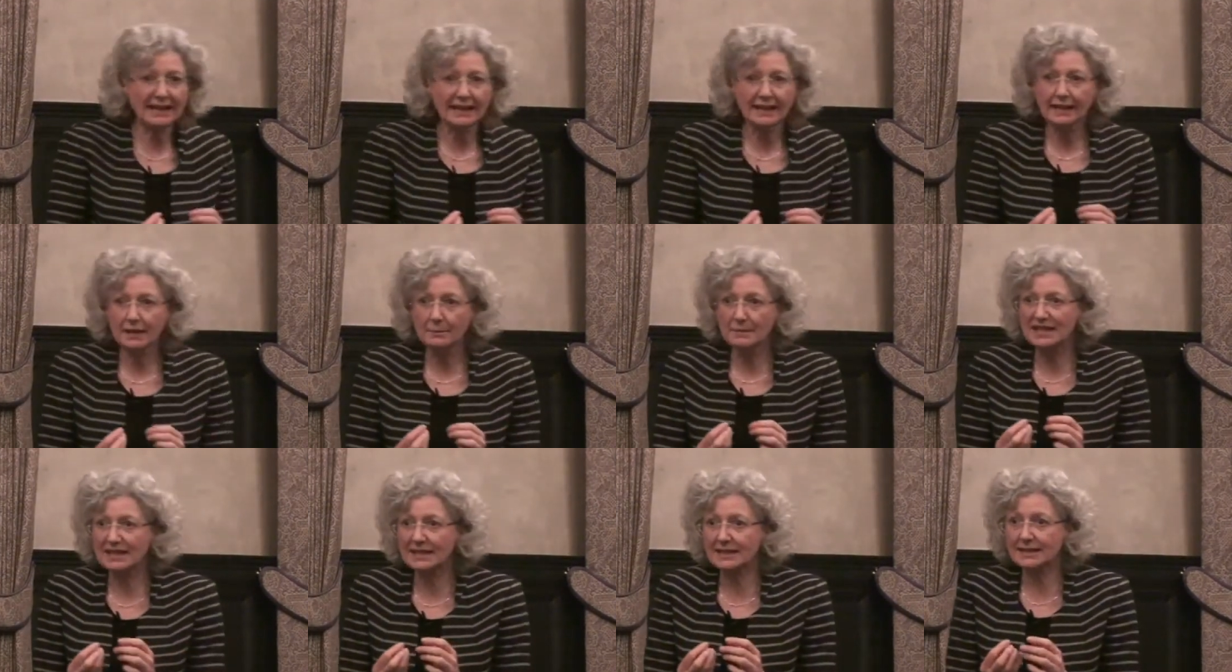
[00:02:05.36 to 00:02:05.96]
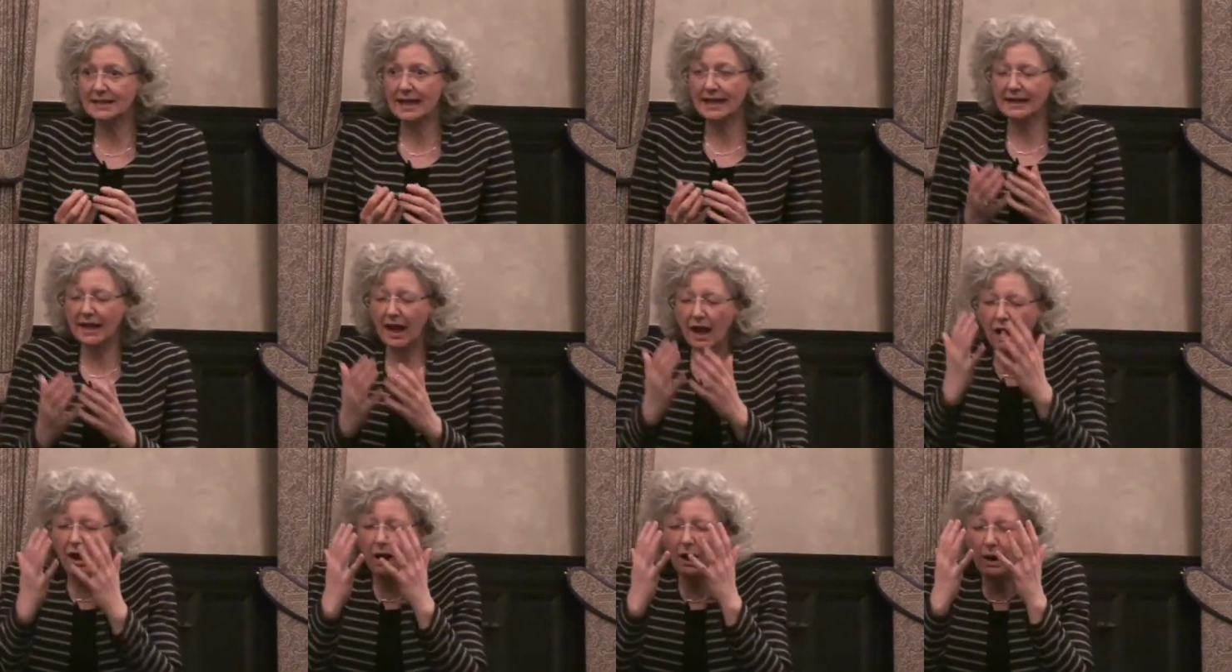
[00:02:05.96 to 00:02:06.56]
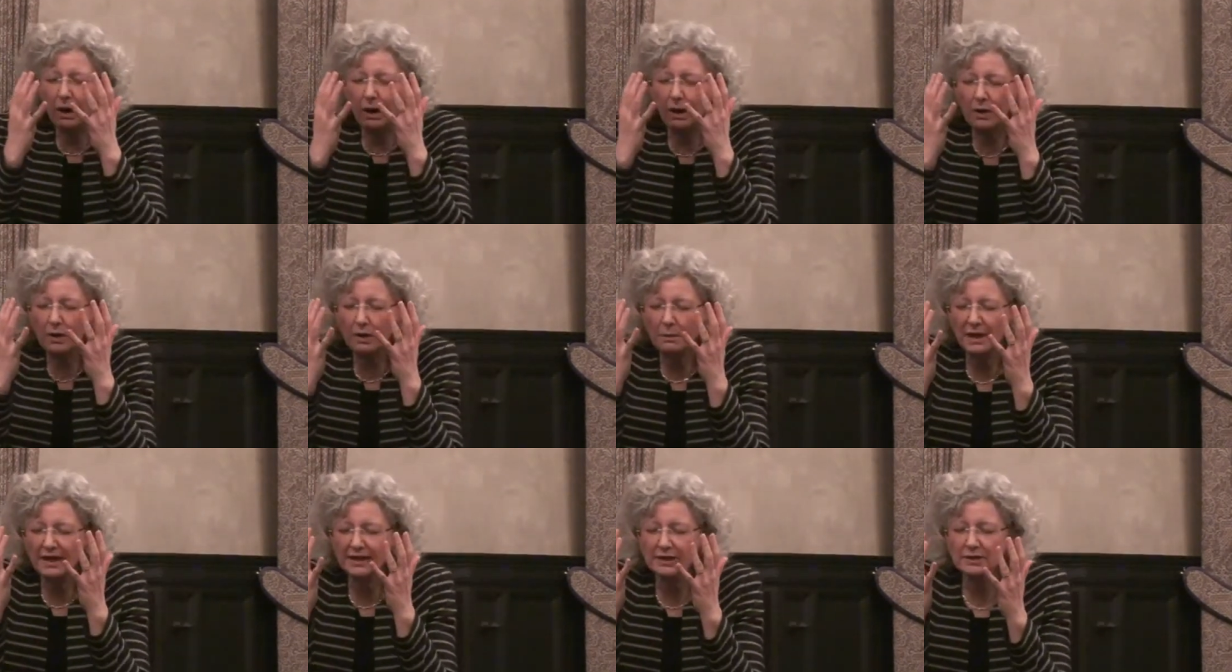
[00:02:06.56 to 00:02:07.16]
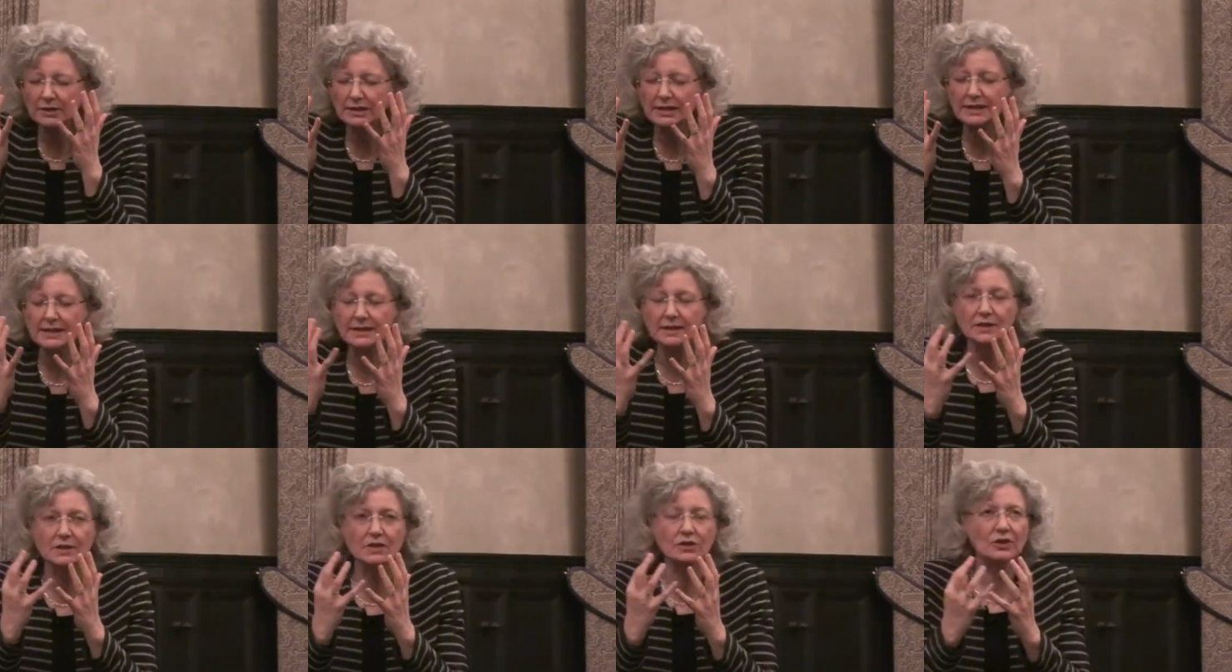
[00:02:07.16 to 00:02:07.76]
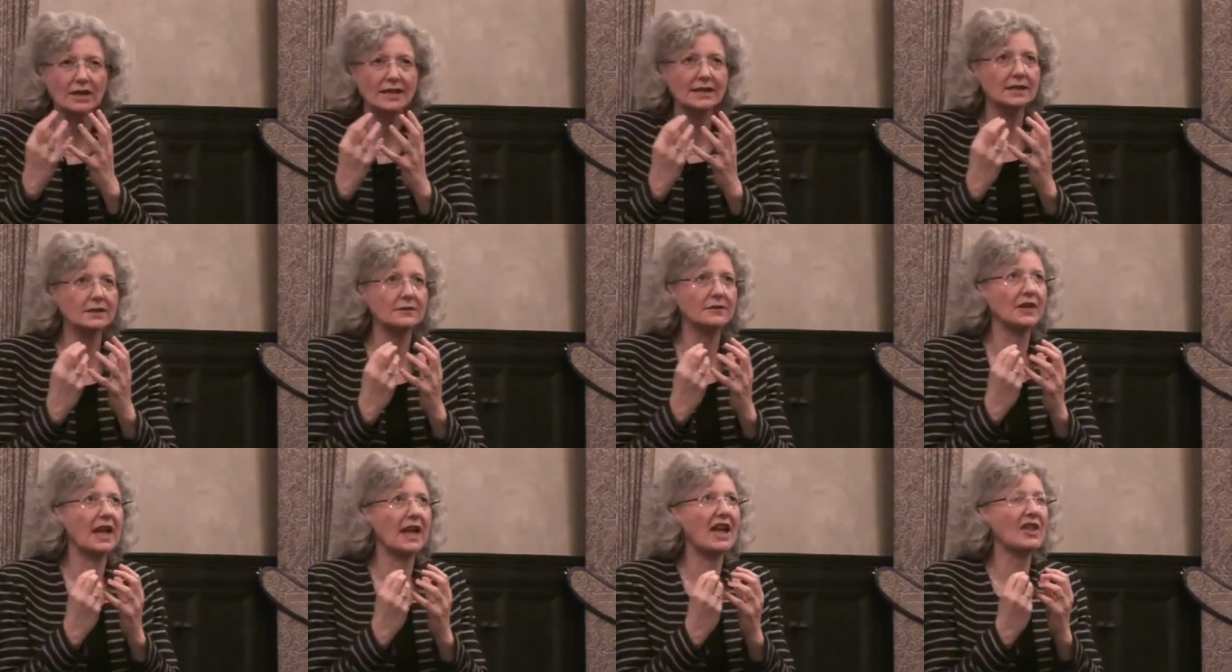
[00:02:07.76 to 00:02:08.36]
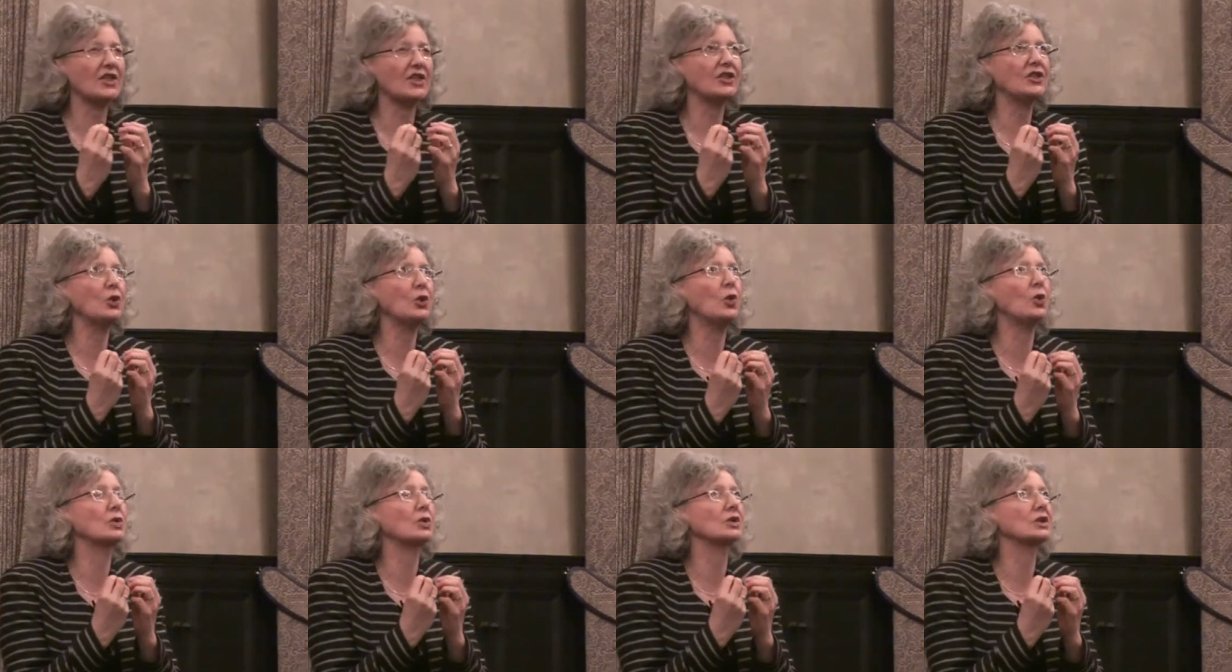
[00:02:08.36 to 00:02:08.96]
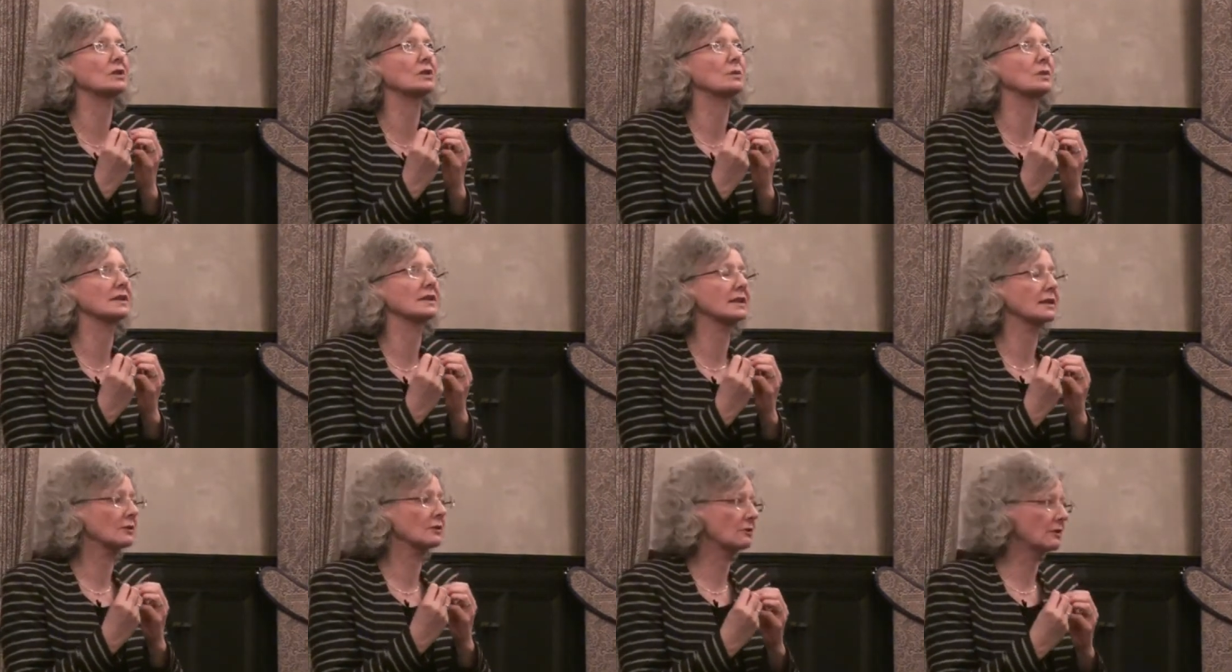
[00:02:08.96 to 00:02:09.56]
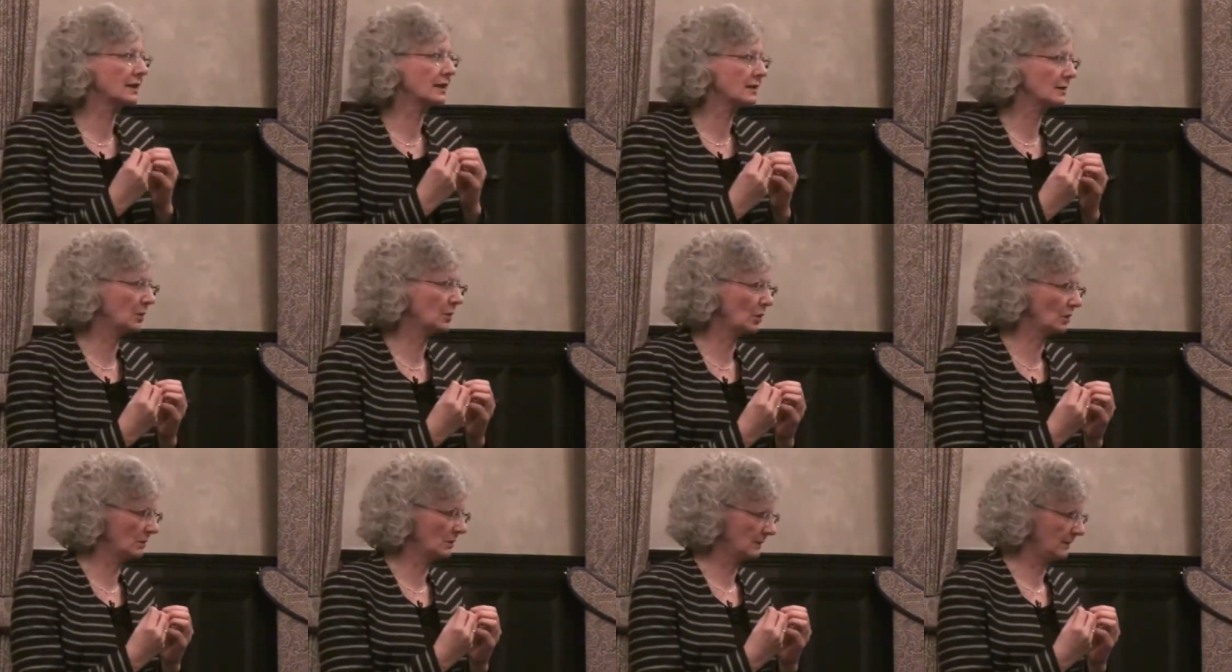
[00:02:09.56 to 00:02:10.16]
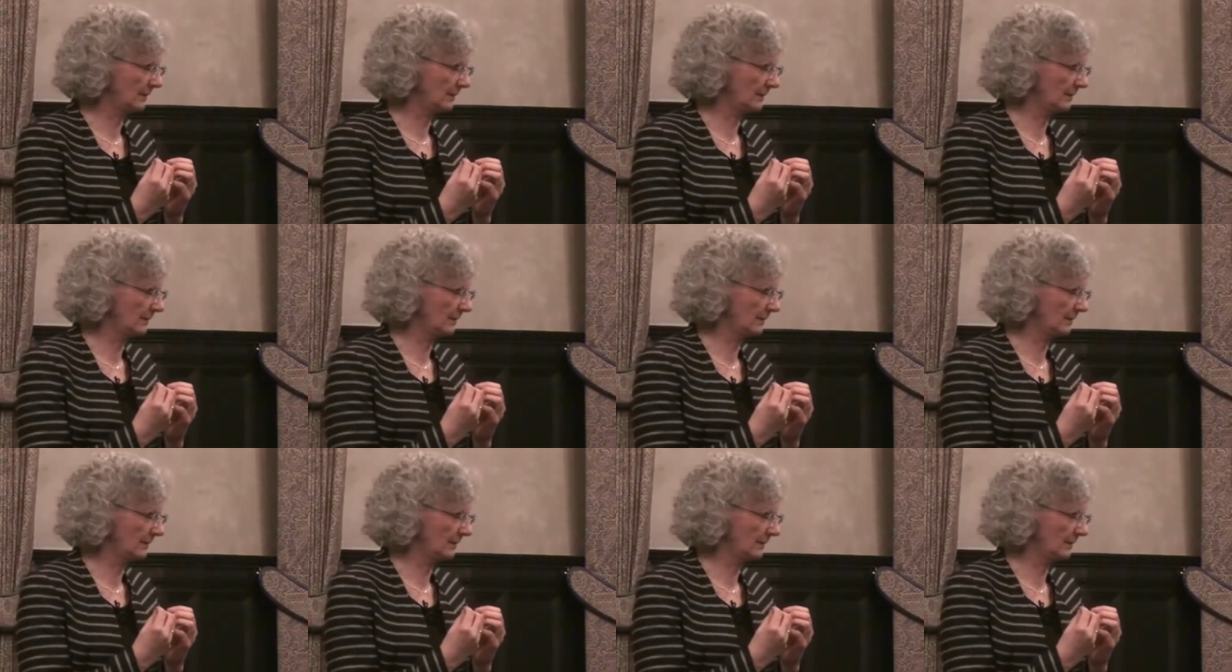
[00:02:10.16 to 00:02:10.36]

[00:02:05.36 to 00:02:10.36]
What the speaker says: making a mistake, oh my goodness, the stress of that thought was incredible.